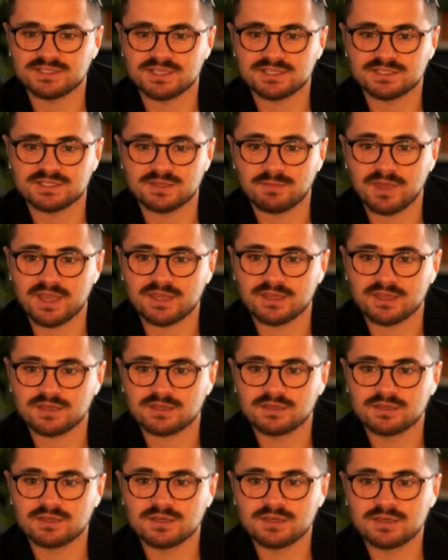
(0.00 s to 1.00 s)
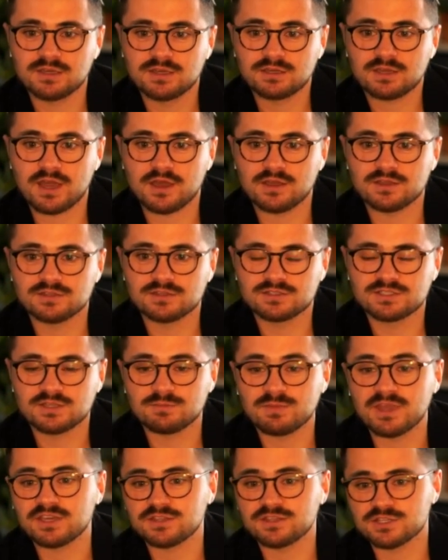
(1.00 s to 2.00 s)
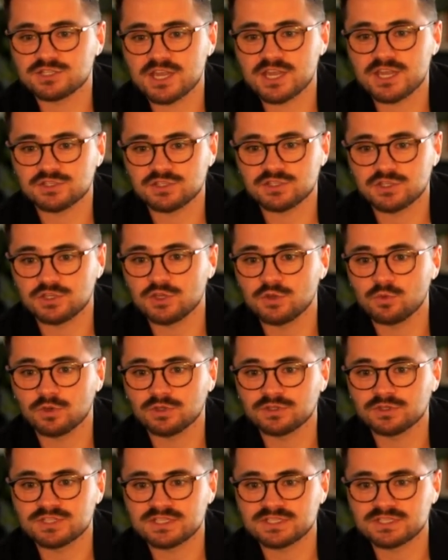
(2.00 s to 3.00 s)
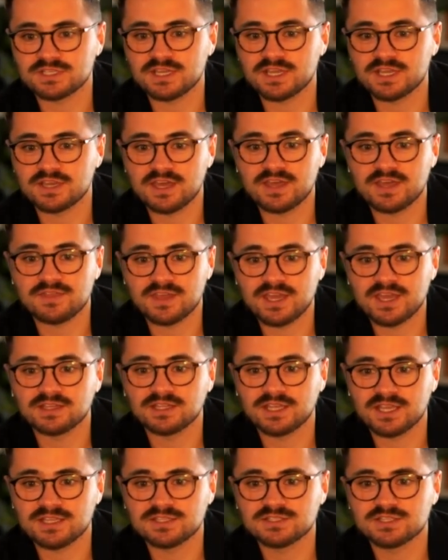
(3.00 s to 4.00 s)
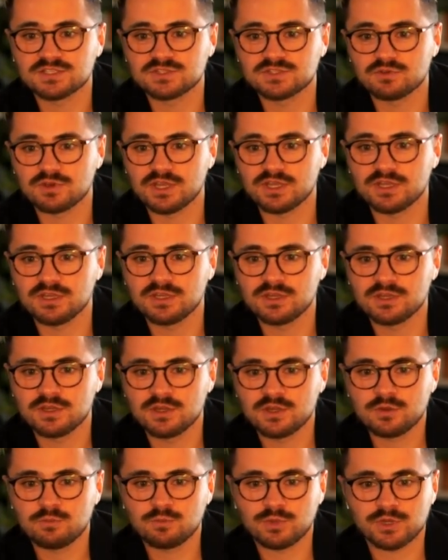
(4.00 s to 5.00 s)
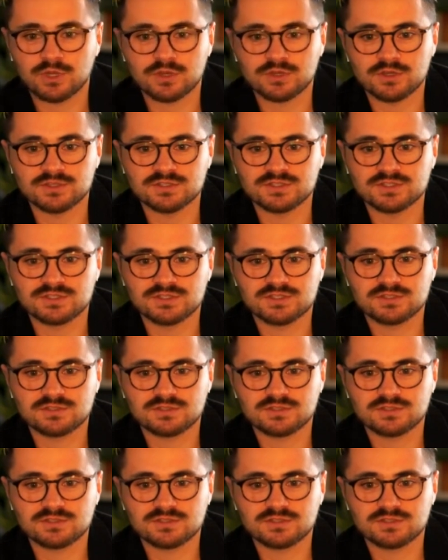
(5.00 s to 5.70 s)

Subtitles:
to make the change that you want to see in the industry. Because